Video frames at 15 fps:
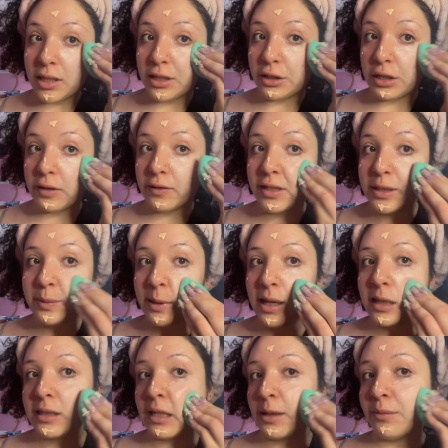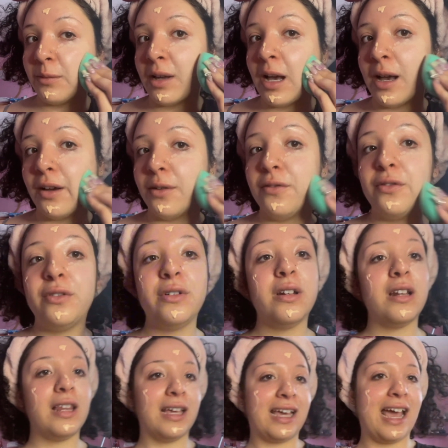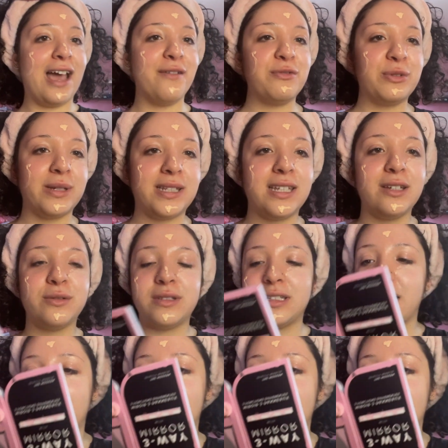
really nervous because I'm have, like, I have no idea